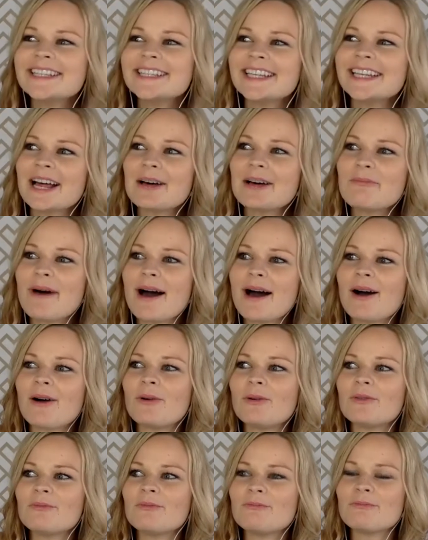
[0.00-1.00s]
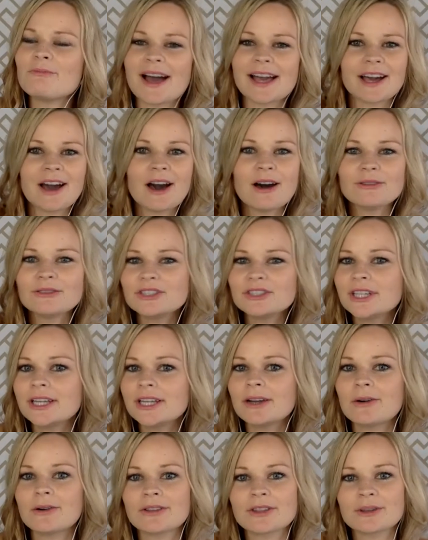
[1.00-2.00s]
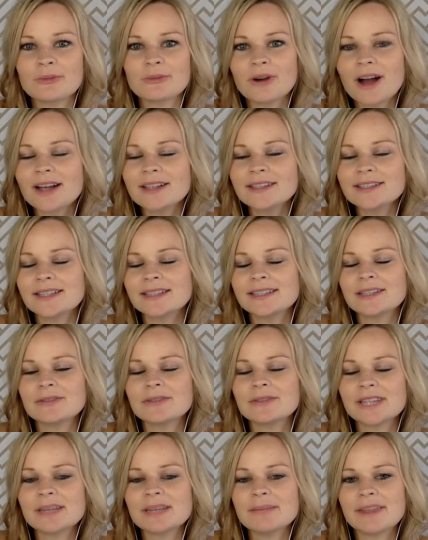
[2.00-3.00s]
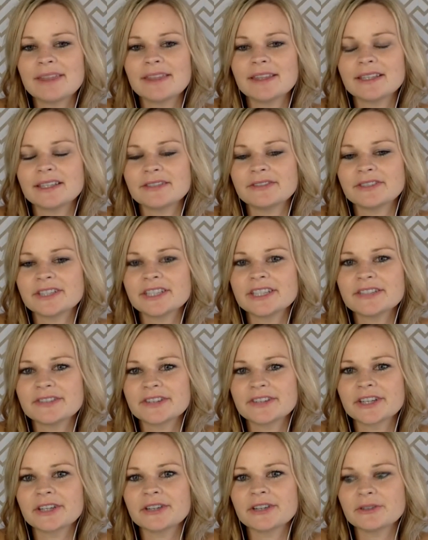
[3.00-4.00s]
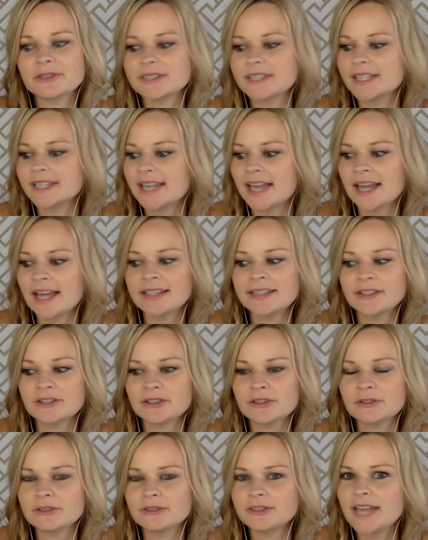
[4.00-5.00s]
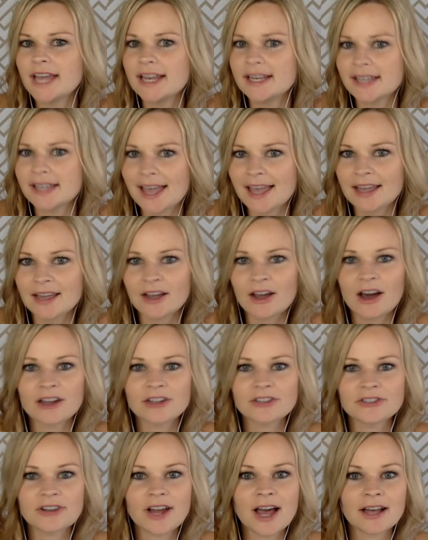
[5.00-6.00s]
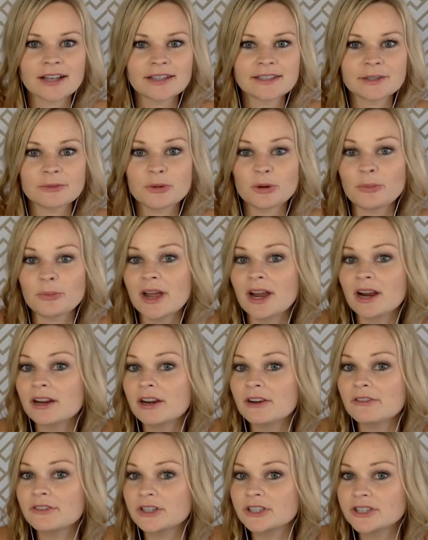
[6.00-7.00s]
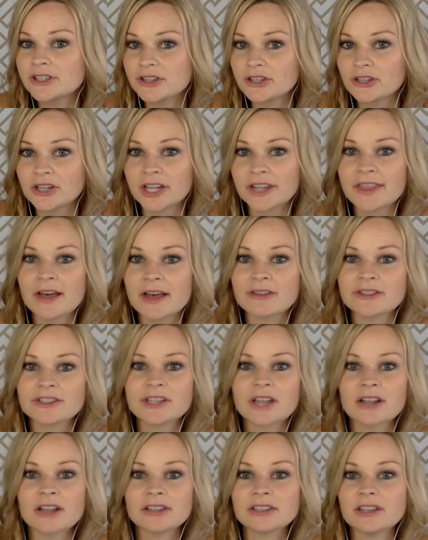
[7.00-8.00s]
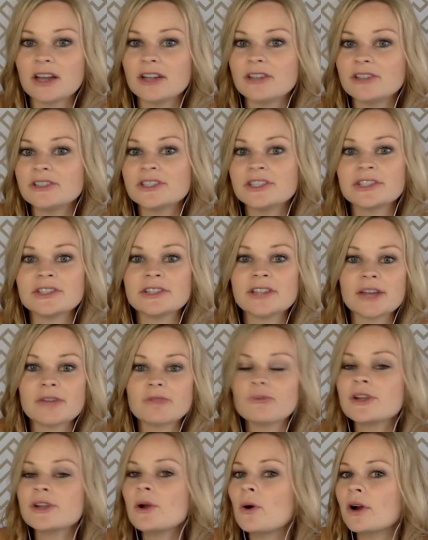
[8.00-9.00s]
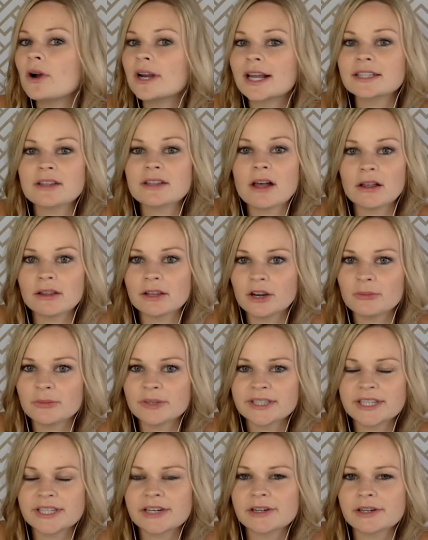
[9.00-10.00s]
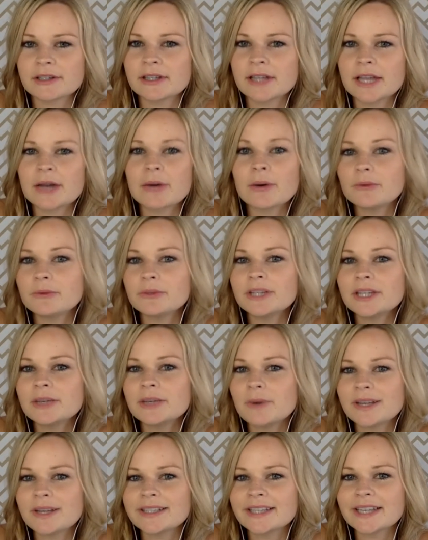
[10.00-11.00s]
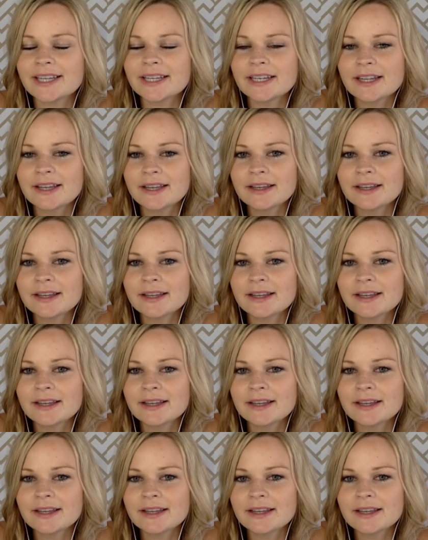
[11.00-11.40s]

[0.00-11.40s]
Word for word: it about my coaching or the process that really made the difference for you to get to 10K in contracts, to prepare your first $30,000 launch, to like reorganize all your material? Like, what really was it?